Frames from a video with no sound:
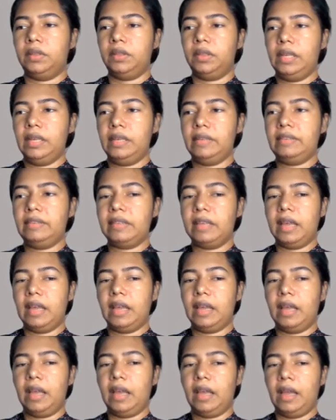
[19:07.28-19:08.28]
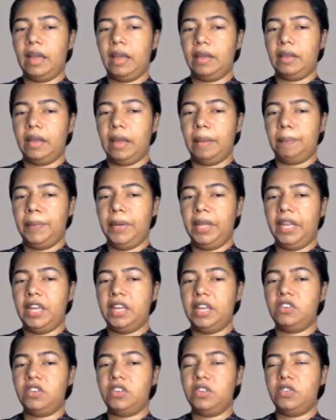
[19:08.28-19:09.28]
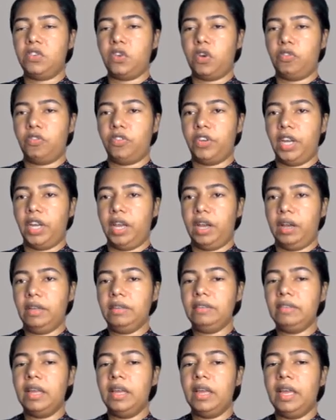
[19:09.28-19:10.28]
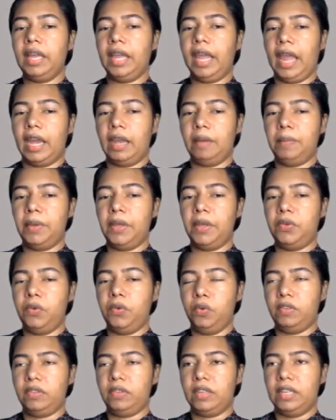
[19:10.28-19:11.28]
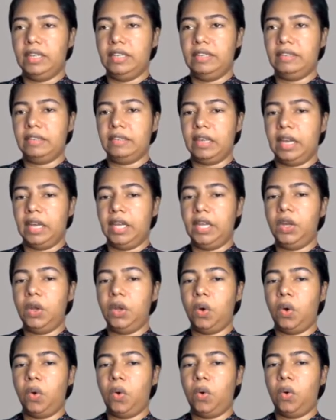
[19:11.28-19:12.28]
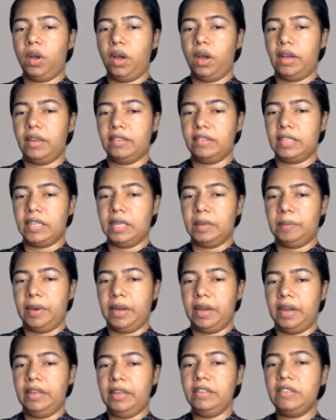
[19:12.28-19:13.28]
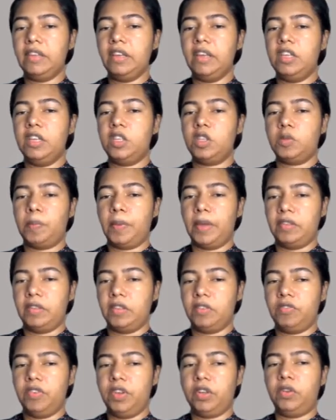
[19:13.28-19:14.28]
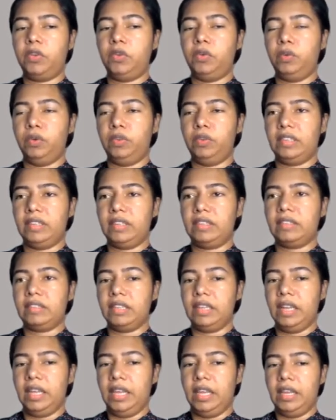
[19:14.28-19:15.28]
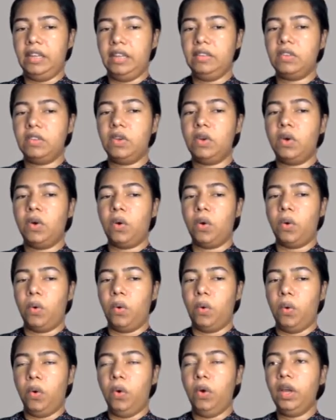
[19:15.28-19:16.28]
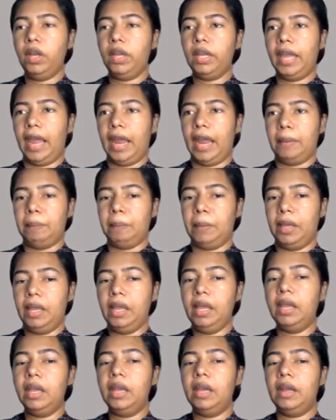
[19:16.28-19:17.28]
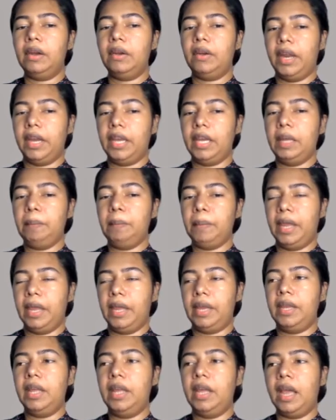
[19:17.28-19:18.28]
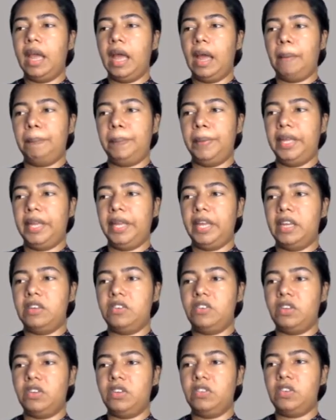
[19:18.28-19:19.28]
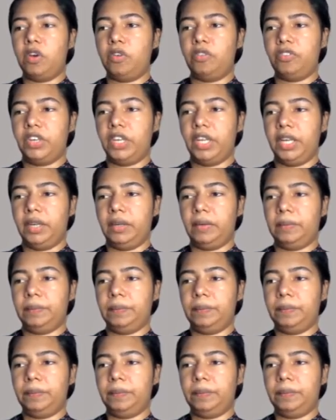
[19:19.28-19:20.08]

These application softwares can be user designed or customized specific to users' needs, or can be ready-made application software.